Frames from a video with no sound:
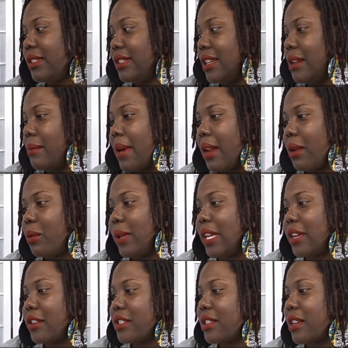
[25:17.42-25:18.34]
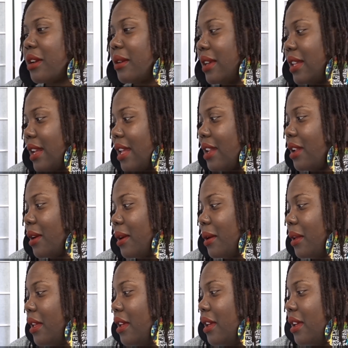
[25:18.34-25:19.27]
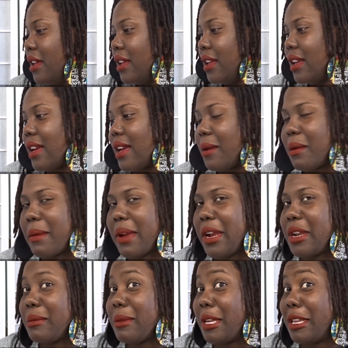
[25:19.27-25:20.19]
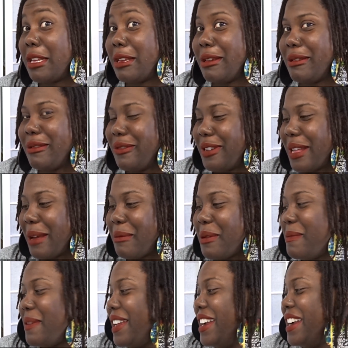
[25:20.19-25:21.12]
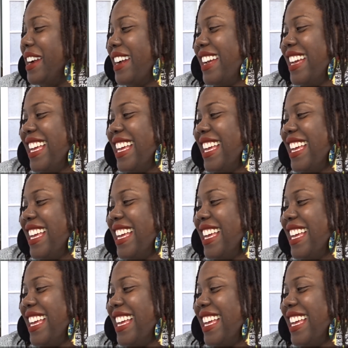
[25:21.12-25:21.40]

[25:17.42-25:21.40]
in about a week or so, and I know I want my hair to be cute for that premiere.